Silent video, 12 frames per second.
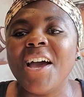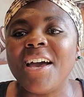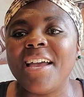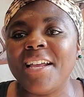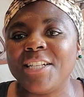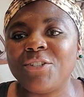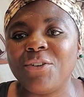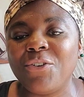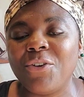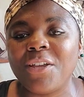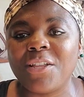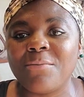a history
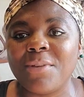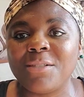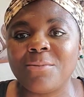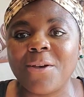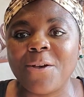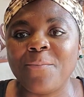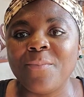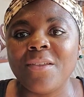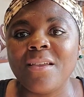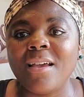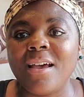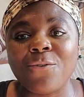curriculum as well.
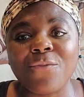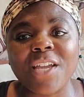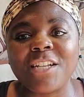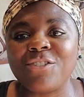Don't forget to